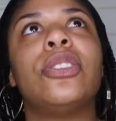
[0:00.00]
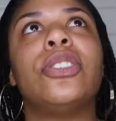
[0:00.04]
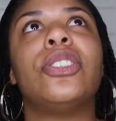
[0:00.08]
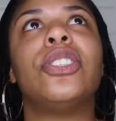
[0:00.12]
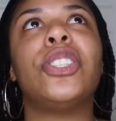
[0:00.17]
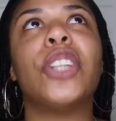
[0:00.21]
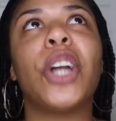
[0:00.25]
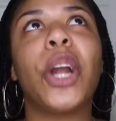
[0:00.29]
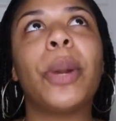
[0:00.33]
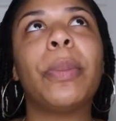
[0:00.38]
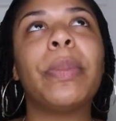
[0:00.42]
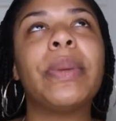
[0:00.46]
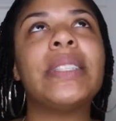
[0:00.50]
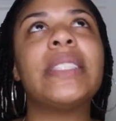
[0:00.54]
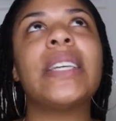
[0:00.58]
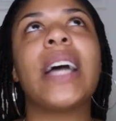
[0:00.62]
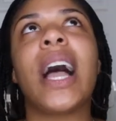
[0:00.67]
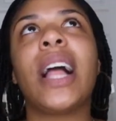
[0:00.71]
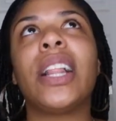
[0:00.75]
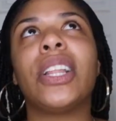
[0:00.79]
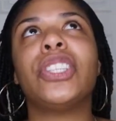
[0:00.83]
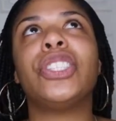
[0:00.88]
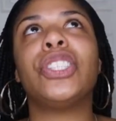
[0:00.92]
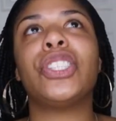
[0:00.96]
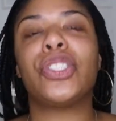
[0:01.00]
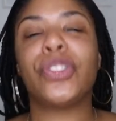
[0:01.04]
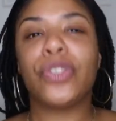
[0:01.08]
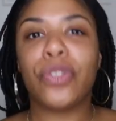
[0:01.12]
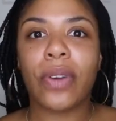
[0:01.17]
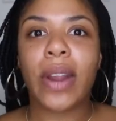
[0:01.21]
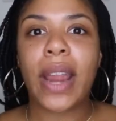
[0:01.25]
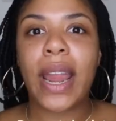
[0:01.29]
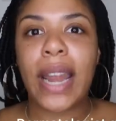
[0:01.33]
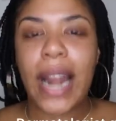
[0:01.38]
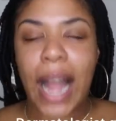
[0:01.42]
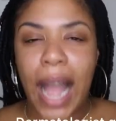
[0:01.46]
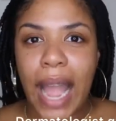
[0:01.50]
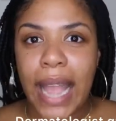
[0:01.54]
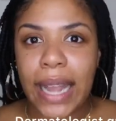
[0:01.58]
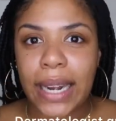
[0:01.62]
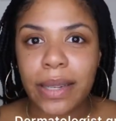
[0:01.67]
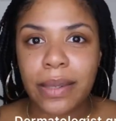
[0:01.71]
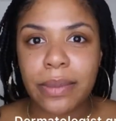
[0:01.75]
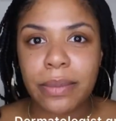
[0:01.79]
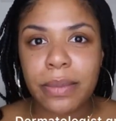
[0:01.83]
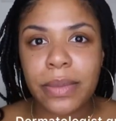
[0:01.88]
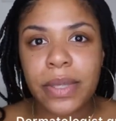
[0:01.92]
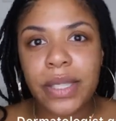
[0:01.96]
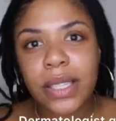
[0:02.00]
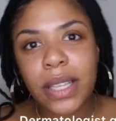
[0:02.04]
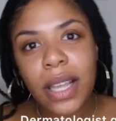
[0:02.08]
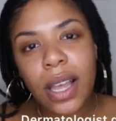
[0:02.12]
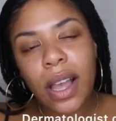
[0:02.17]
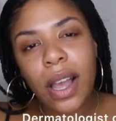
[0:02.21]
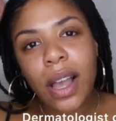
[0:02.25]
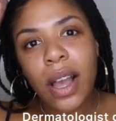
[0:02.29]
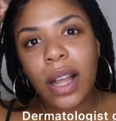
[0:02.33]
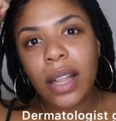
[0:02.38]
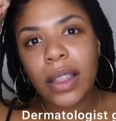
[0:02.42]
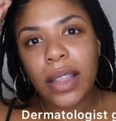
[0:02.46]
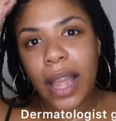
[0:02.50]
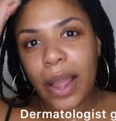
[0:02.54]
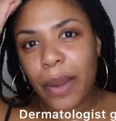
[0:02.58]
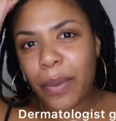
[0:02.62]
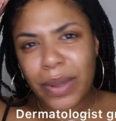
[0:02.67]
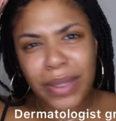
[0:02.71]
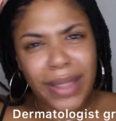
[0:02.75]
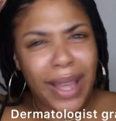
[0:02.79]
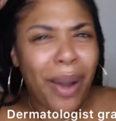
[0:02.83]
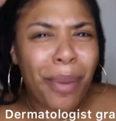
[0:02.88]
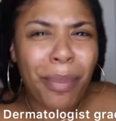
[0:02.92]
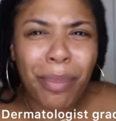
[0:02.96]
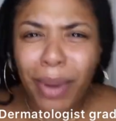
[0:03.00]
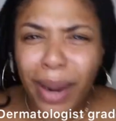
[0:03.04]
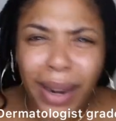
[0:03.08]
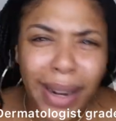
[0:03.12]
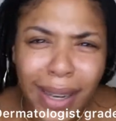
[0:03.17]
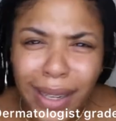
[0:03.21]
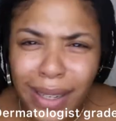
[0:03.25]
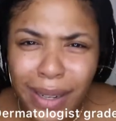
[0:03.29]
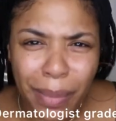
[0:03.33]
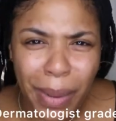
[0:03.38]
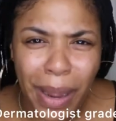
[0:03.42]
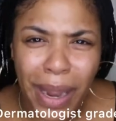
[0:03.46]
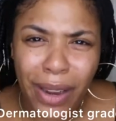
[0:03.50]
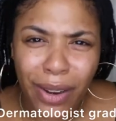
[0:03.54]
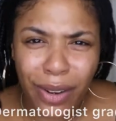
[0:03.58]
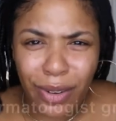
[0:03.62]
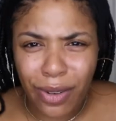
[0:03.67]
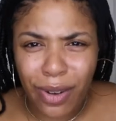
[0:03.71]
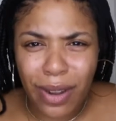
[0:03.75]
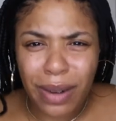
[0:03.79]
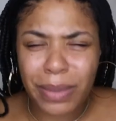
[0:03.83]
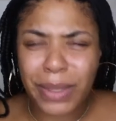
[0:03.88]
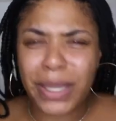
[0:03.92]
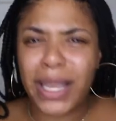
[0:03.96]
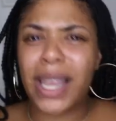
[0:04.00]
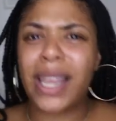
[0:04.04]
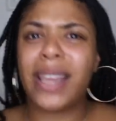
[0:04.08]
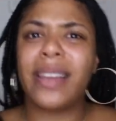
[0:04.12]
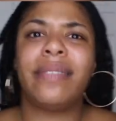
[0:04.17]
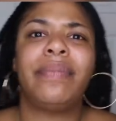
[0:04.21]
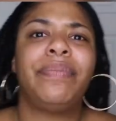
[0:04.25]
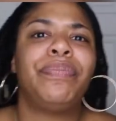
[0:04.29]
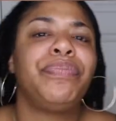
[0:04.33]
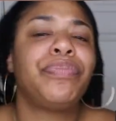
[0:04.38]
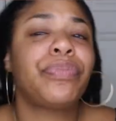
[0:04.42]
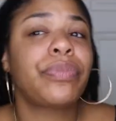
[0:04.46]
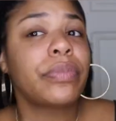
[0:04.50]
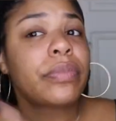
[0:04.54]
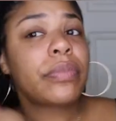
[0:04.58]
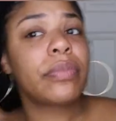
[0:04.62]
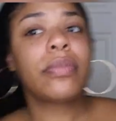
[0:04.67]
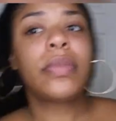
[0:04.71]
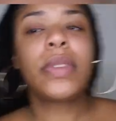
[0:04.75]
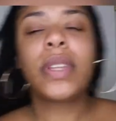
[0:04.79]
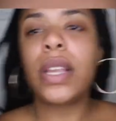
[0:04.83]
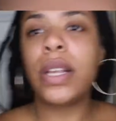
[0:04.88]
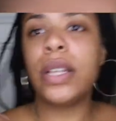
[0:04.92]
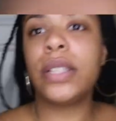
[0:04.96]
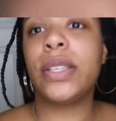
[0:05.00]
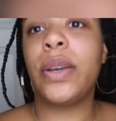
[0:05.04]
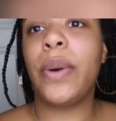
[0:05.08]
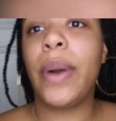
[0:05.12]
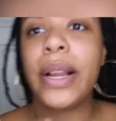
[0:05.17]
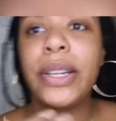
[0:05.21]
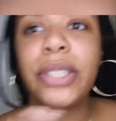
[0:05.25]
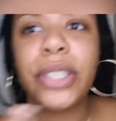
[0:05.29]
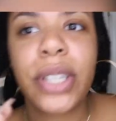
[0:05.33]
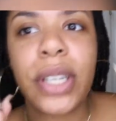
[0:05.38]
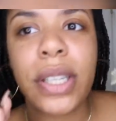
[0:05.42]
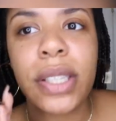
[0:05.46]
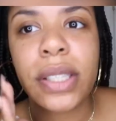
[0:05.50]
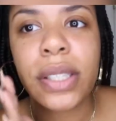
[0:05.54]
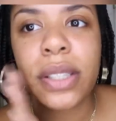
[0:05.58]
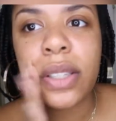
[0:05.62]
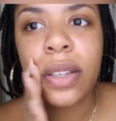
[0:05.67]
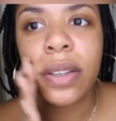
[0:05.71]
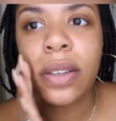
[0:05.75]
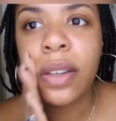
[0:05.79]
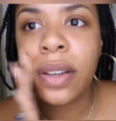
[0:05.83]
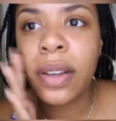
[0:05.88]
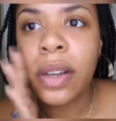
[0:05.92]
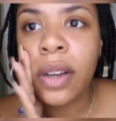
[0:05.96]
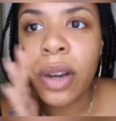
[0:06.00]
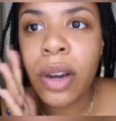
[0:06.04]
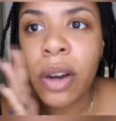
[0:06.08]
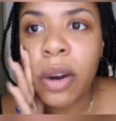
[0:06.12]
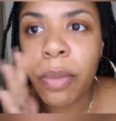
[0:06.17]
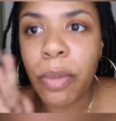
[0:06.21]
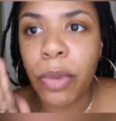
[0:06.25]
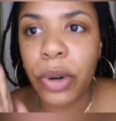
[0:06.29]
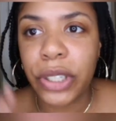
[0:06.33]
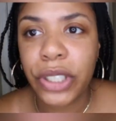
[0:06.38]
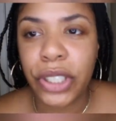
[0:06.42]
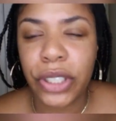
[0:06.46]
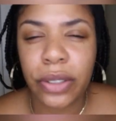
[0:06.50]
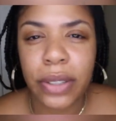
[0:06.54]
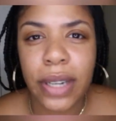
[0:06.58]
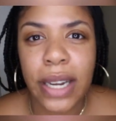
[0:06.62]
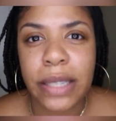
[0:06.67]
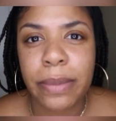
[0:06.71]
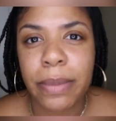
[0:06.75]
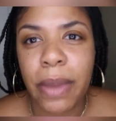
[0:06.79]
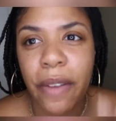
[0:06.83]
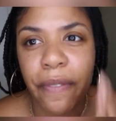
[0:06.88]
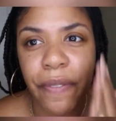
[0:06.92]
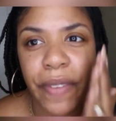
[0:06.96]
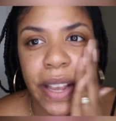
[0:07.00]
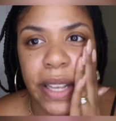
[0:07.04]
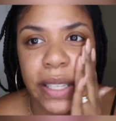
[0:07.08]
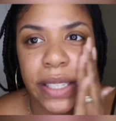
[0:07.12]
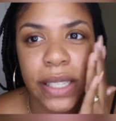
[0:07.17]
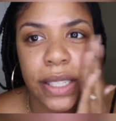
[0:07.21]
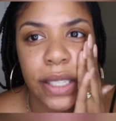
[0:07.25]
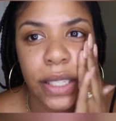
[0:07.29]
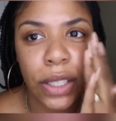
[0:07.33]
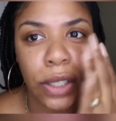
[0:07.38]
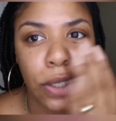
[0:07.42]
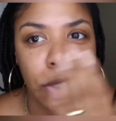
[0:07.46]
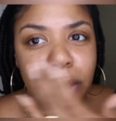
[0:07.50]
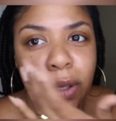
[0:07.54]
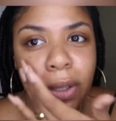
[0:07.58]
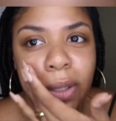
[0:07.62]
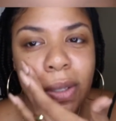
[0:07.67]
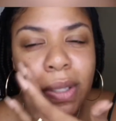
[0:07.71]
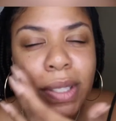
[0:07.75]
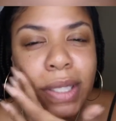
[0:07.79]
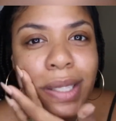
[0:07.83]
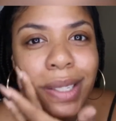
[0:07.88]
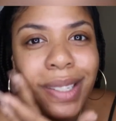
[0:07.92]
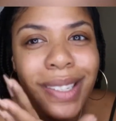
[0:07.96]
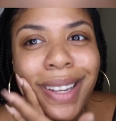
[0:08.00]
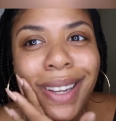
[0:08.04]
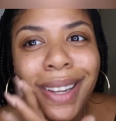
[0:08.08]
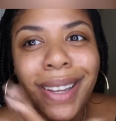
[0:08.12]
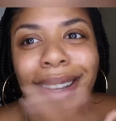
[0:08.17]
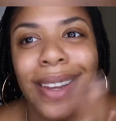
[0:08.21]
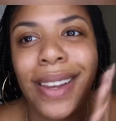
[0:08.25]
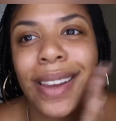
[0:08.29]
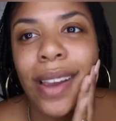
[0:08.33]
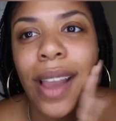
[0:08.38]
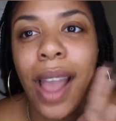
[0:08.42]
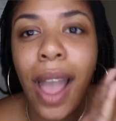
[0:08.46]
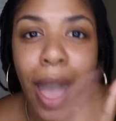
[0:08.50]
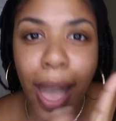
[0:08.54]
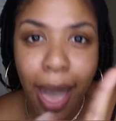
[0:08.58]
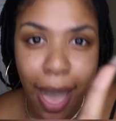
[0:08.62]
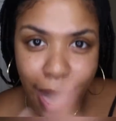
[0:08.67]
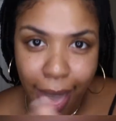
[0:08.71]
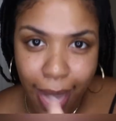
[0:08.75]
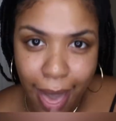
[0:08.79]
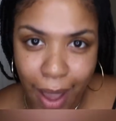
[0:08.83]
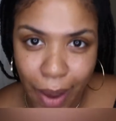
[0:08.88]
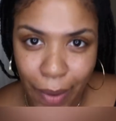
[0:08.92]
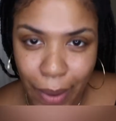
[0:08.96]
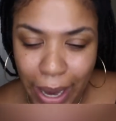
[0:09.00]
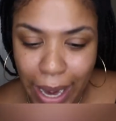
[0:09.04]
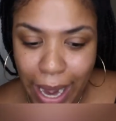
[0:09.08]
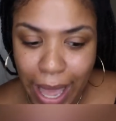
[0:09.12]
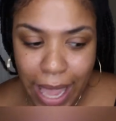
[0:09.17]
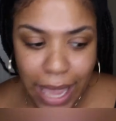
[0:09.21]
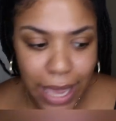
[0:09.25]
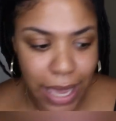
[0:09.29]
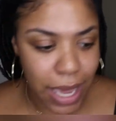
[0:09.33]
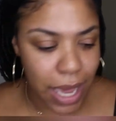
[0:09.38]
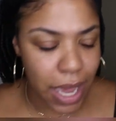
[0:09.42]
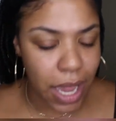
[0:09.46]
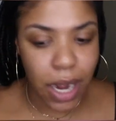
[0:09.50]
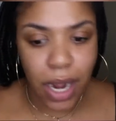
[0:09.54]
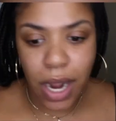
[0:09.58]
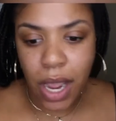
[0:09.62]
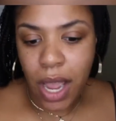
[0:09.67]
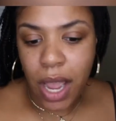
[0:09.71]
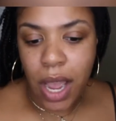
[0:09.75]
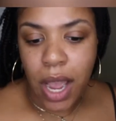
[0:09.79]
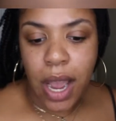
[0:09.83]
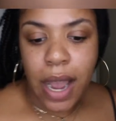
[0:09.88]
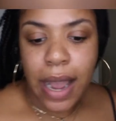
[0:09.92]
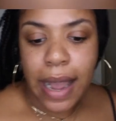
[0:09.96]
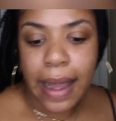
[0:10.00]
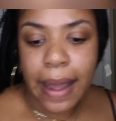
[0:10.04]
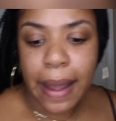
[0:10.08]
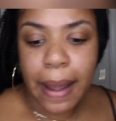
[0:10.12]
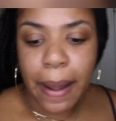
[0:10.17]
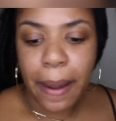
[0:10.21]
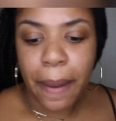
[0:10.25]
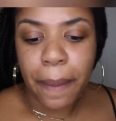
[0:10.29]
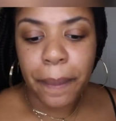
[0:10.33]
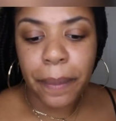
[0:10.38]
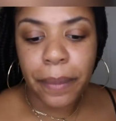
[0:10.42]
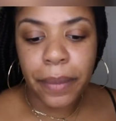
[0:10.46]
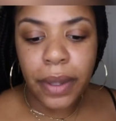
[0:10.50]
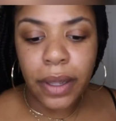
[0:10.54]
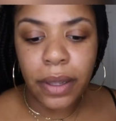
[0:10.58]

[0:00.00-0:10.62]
dermatologist grade items, like, without breaking the bank. You know what I'm saying? So I just moisturize my face. It's a little sticky, how I like it. Um,